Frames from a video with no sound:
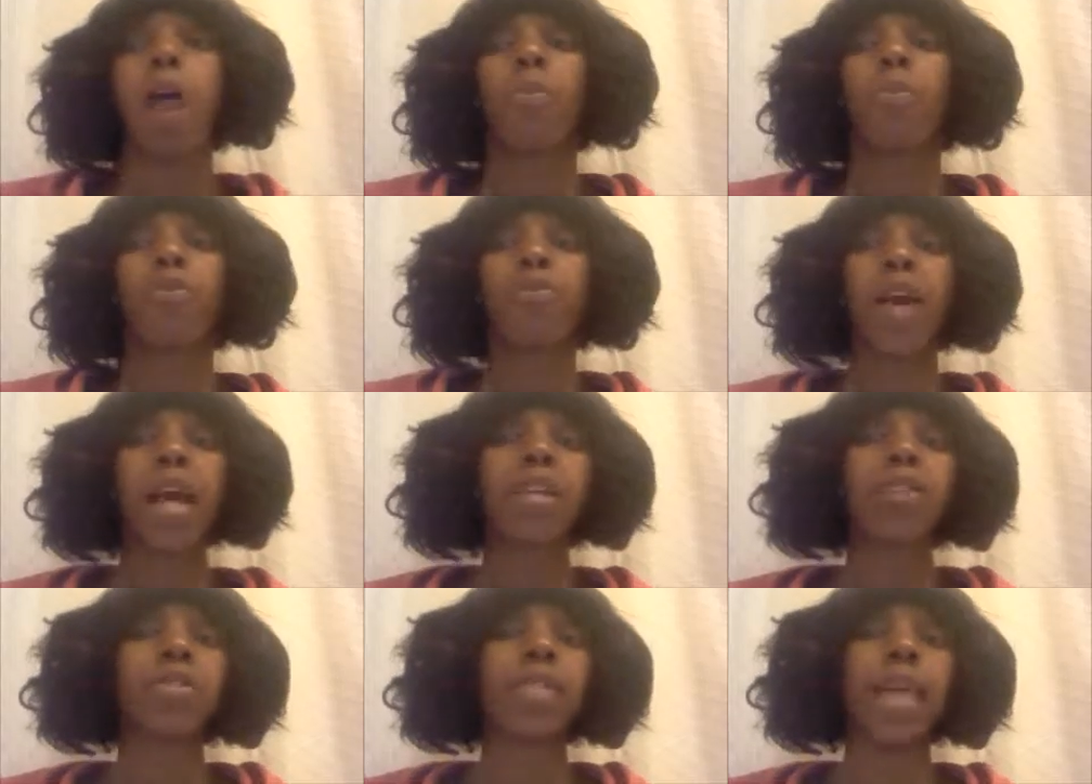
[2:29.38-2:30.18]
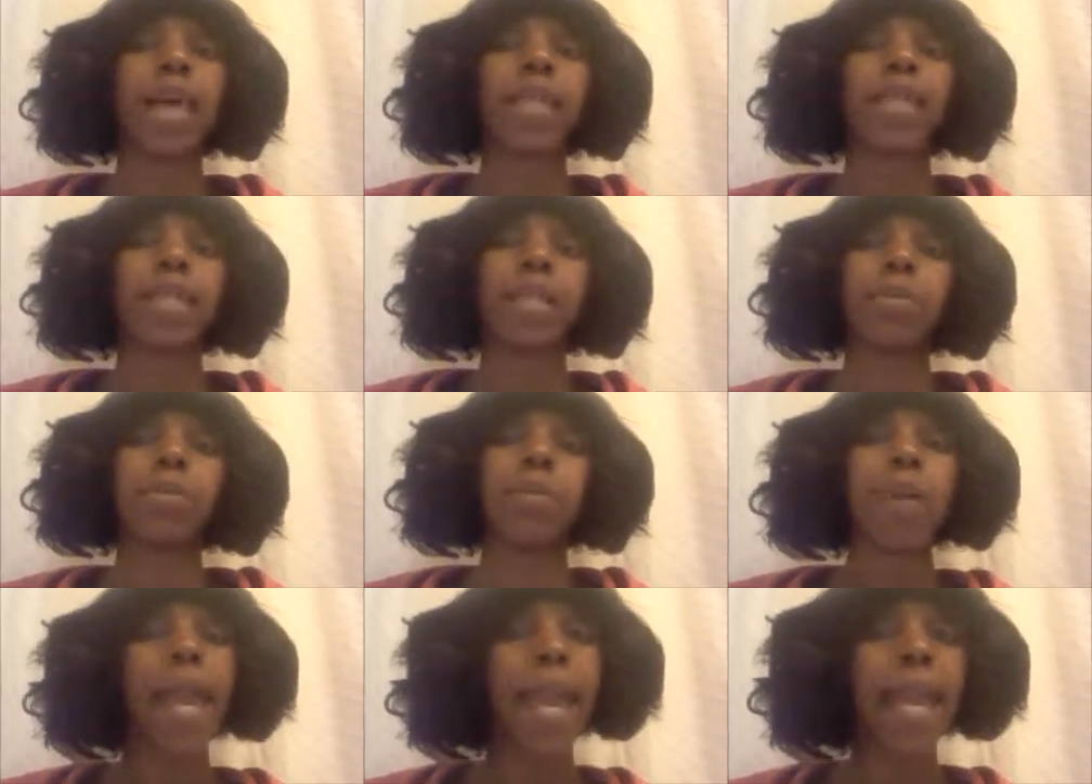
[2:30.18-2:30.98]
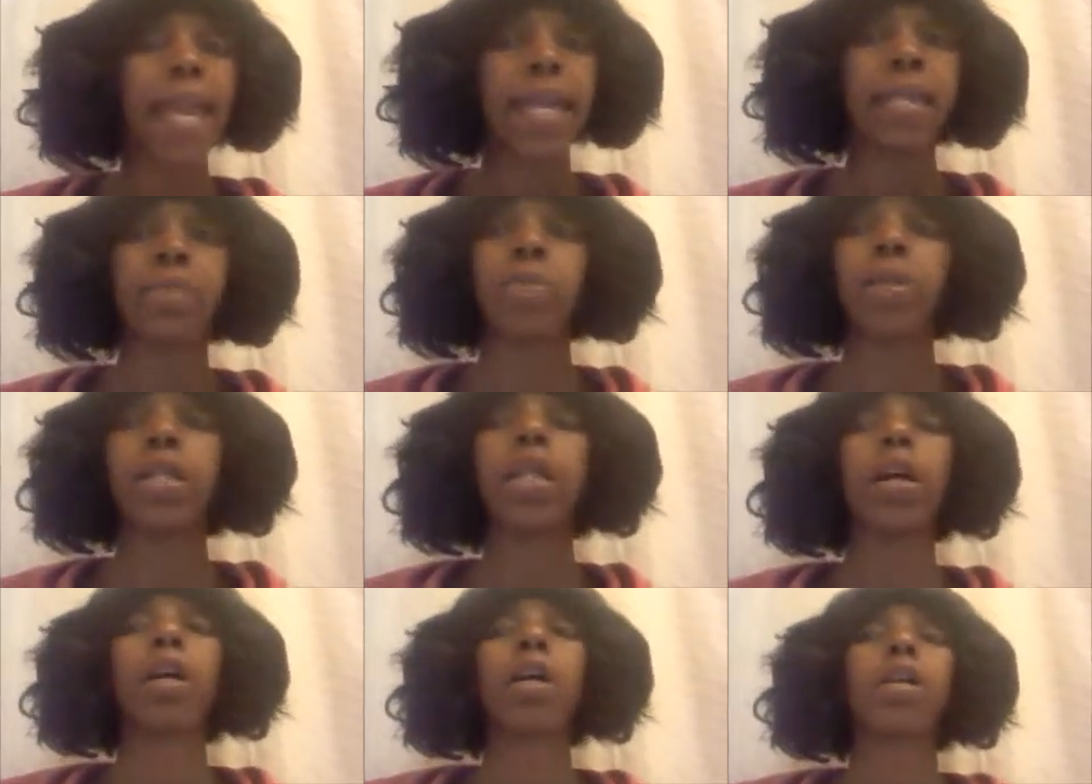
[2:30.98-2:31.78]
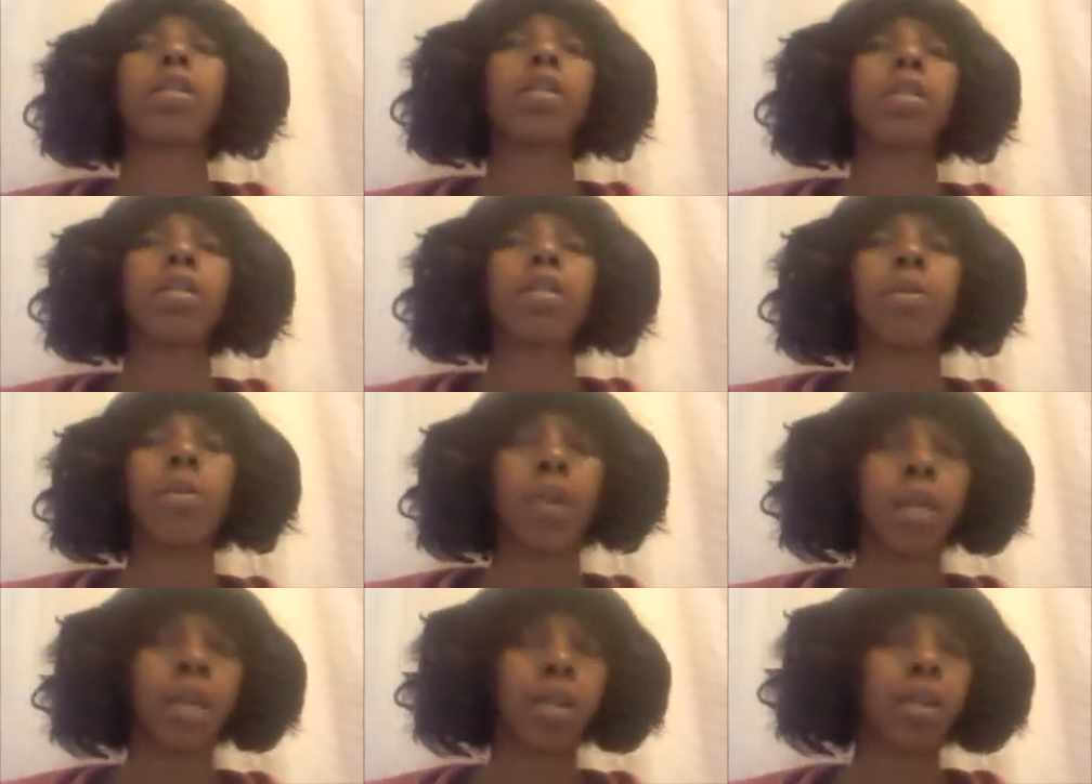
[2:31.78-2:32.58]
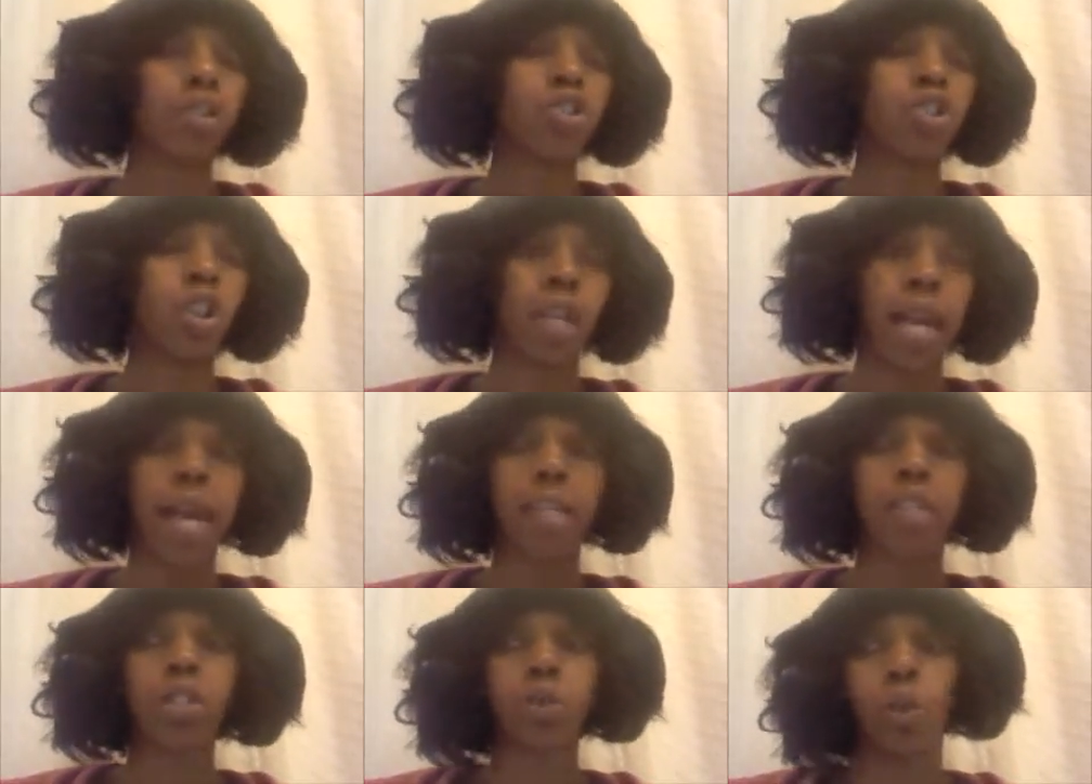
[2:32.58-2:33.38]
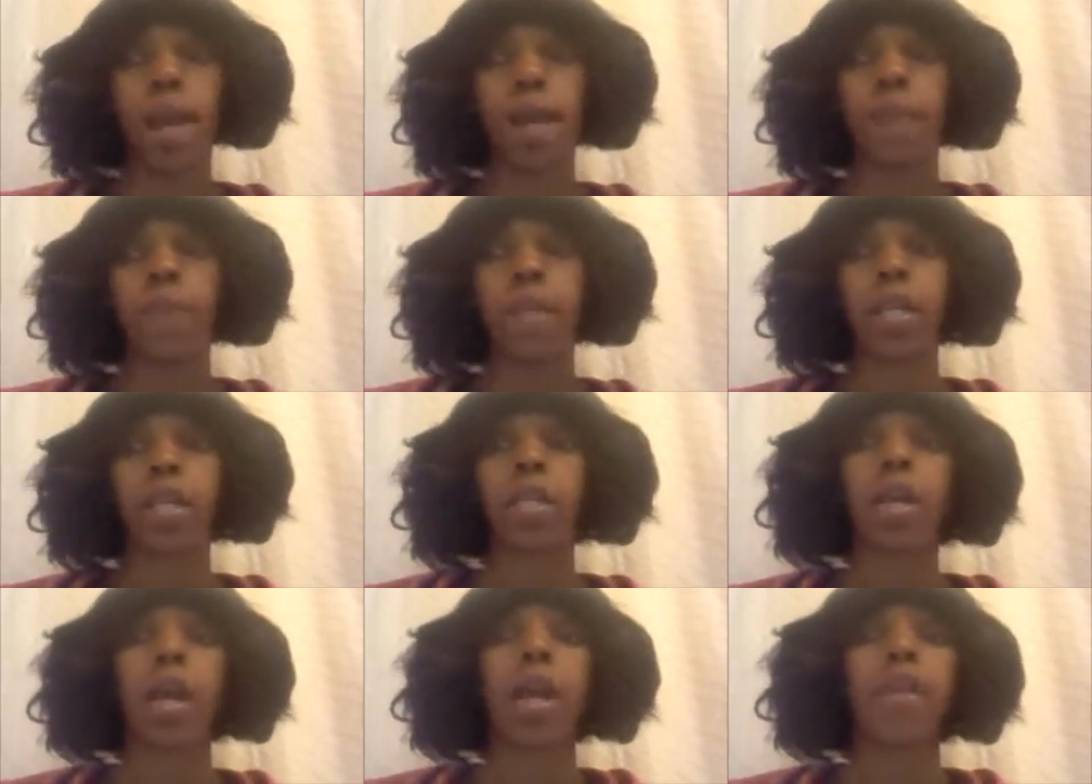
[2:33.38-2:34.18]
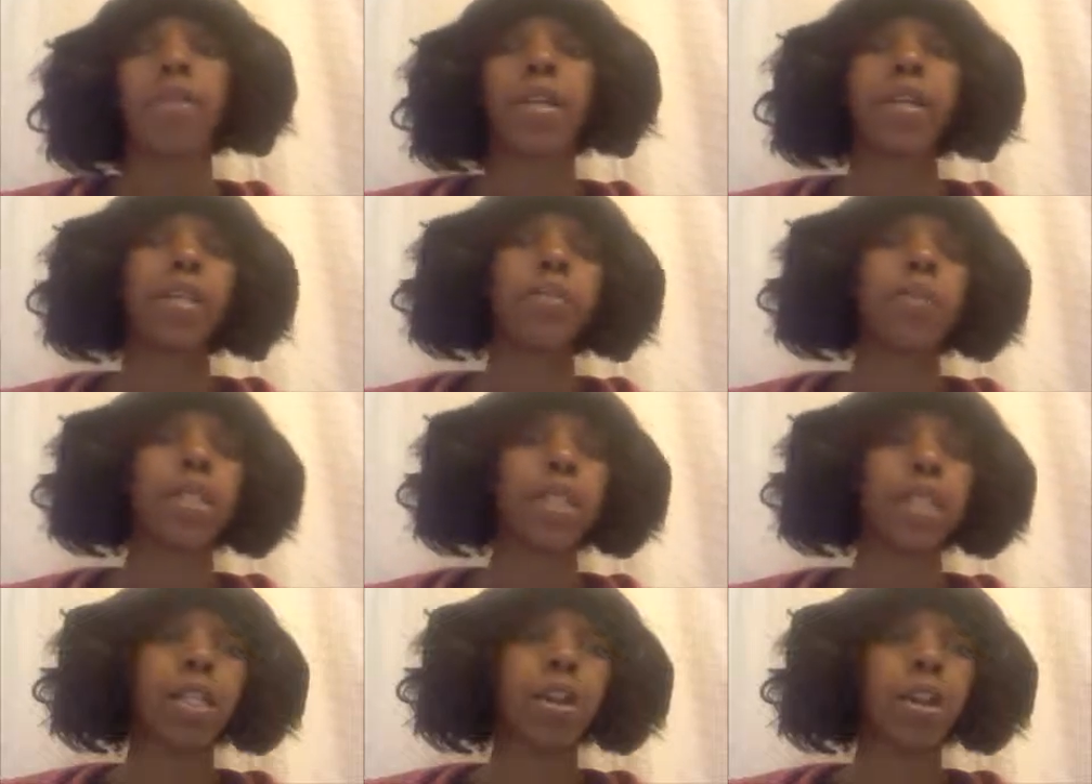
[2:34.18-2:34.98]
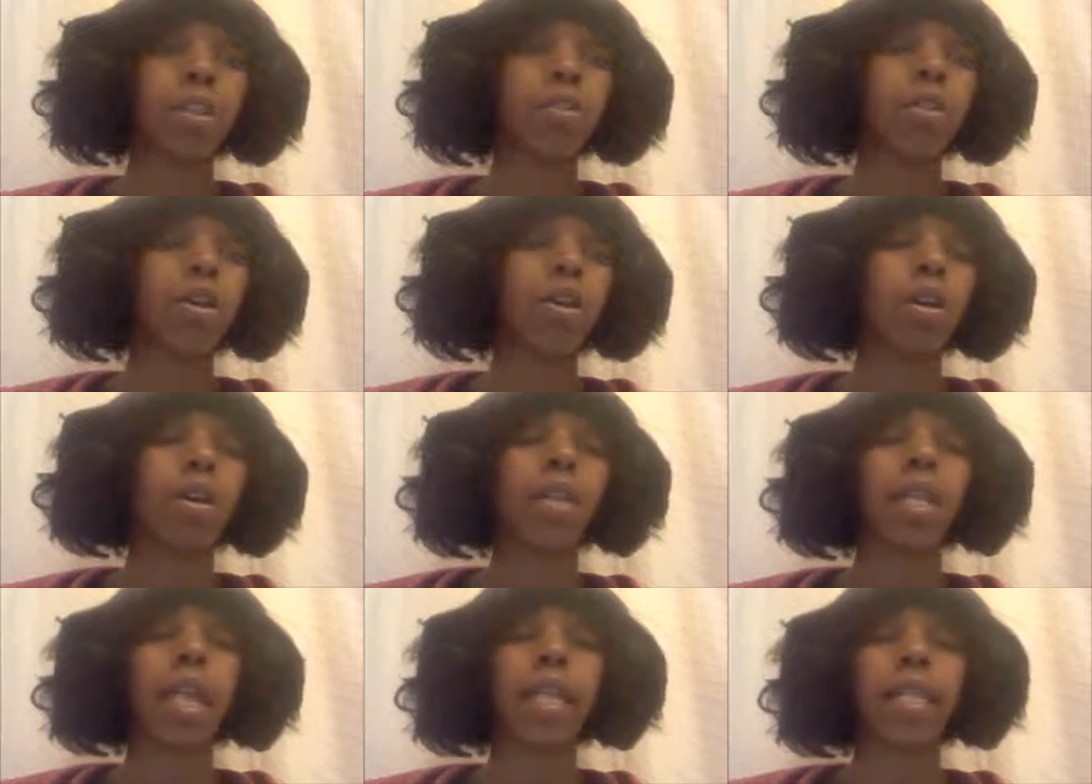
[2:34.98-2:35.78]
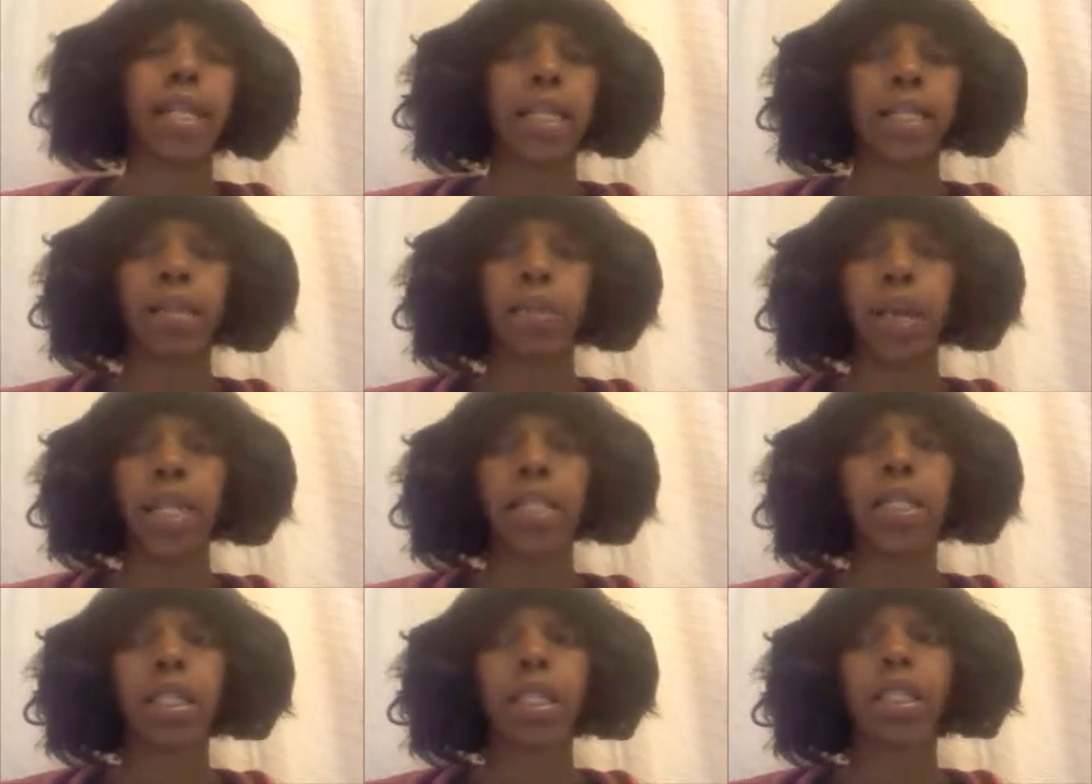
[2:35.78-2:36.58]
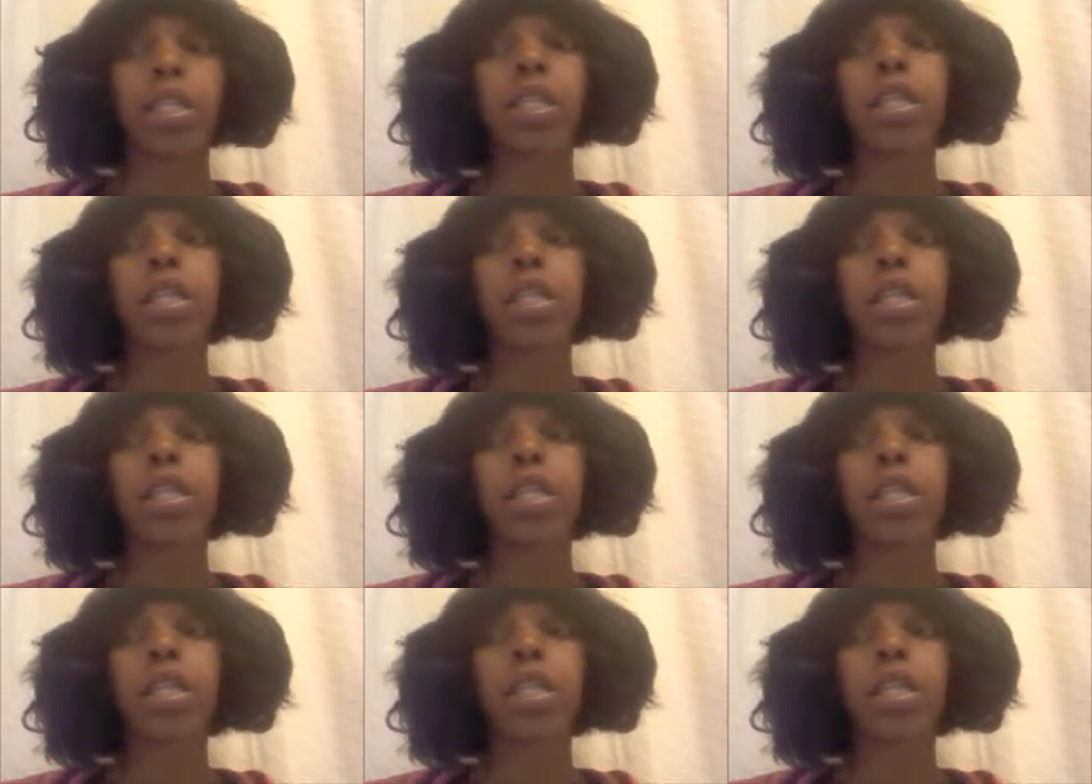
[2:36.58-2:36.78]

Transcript: providers not getting paid because the parents are not swiping their EBT cards on a daily basis,